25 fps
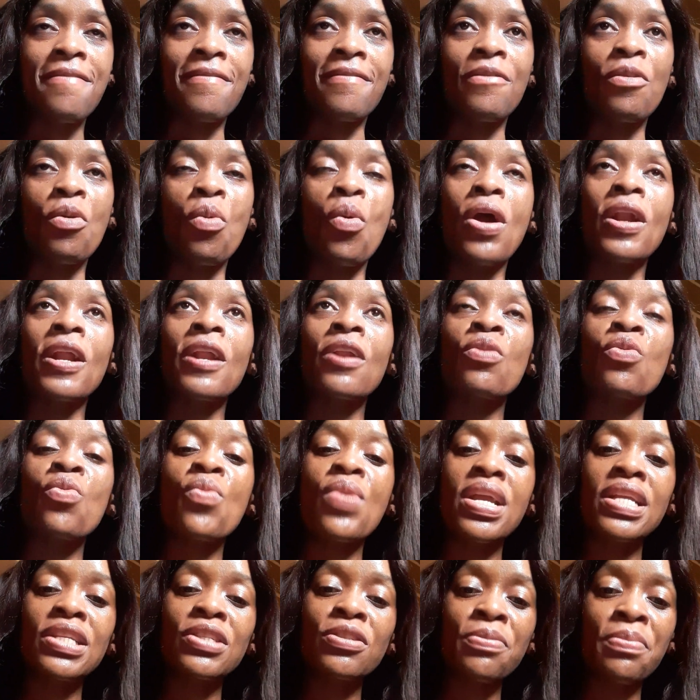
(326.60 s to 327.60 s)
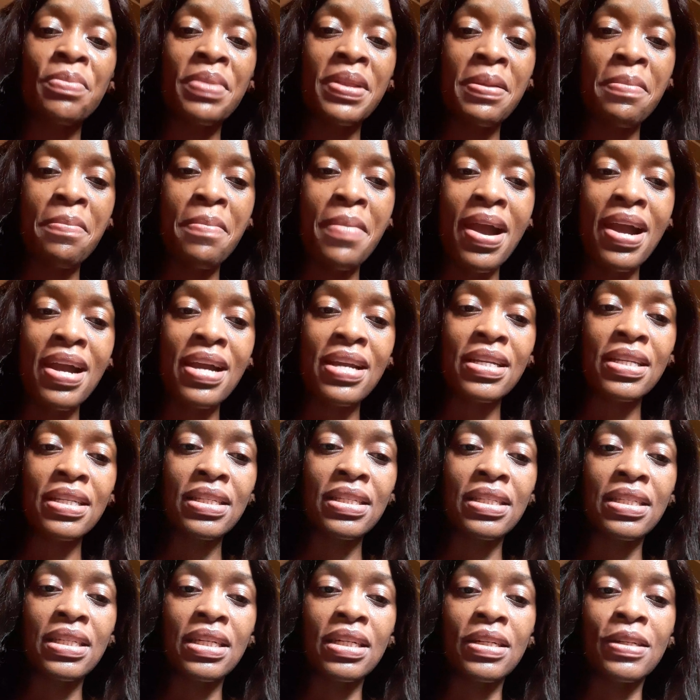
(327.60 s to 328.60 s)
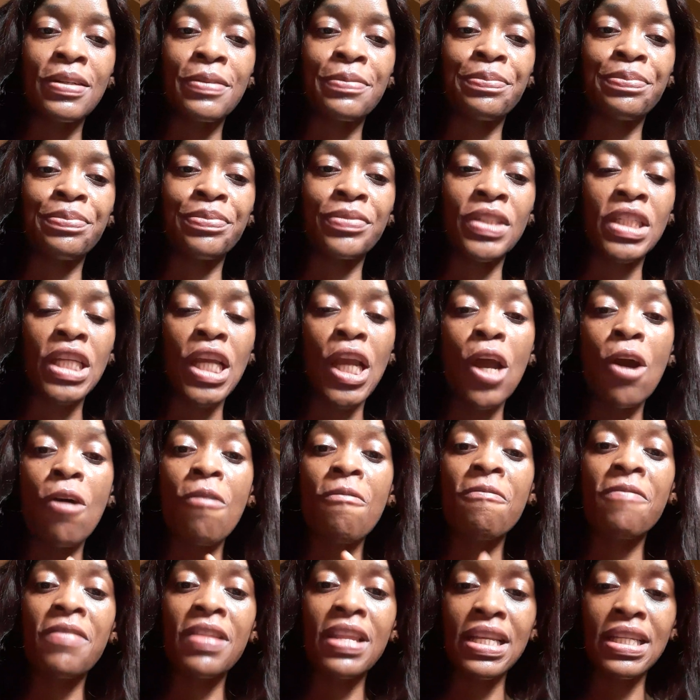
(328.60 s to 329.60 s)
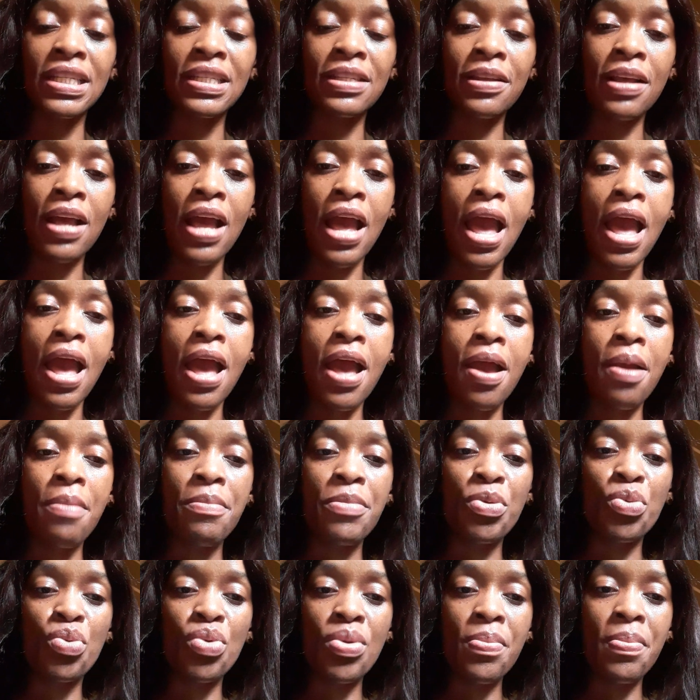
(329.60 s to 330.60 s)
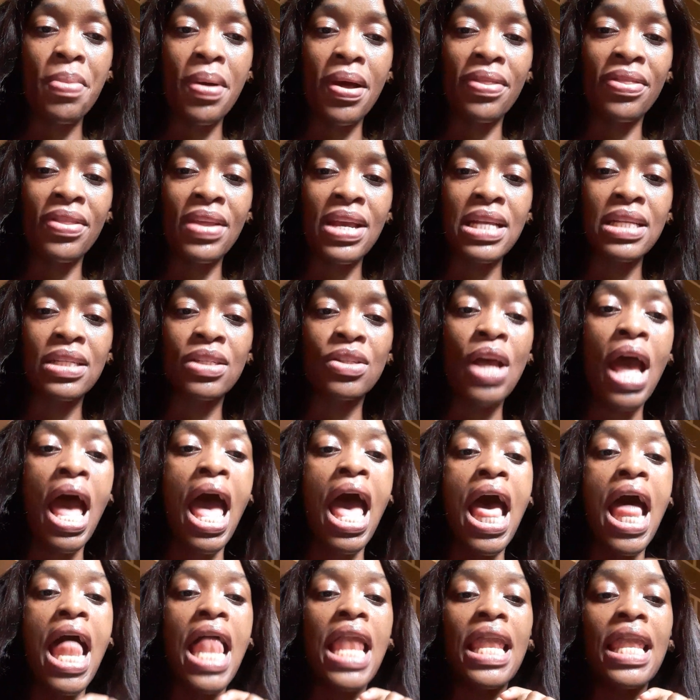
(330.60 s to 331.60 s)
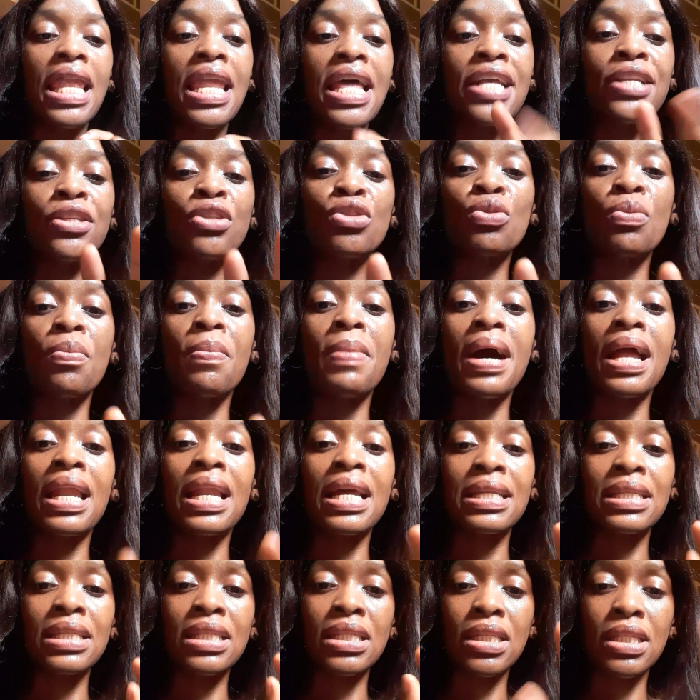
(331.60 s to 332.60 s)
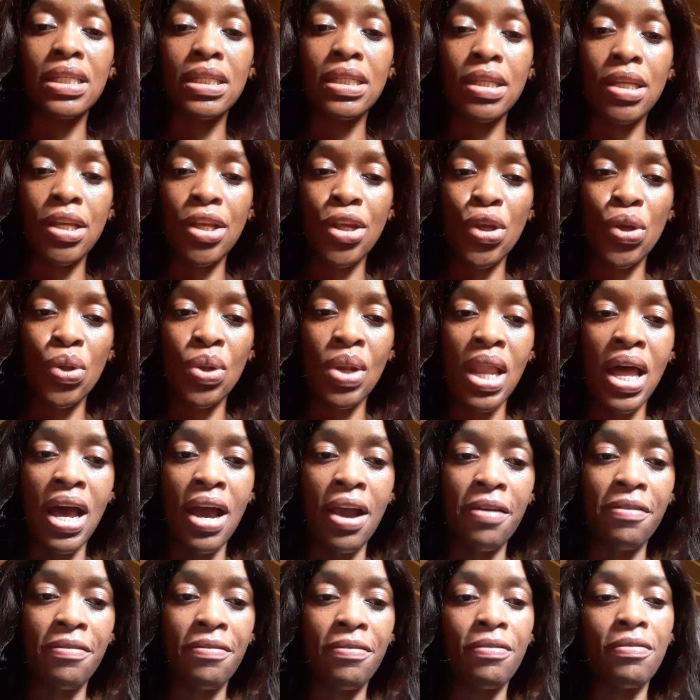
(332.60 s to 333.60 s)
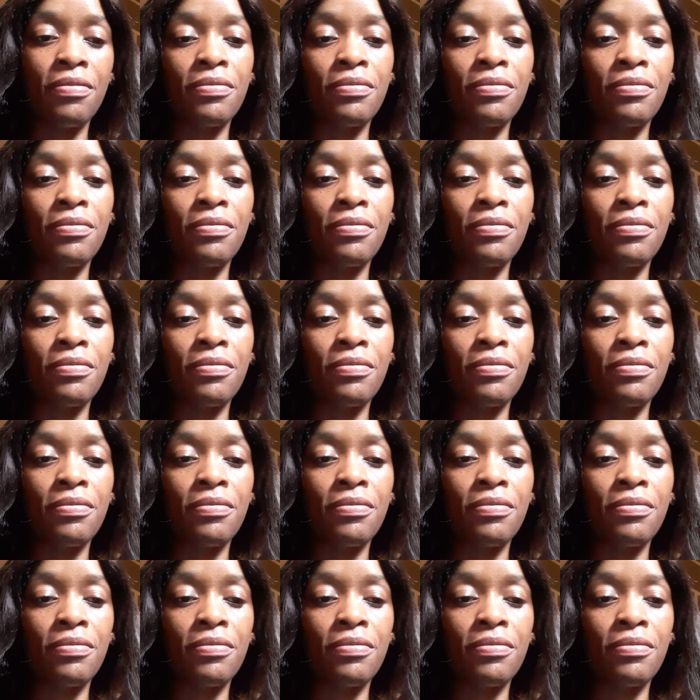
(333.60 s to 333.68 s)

One other way to minimize conflict between partners, learn to balance your life.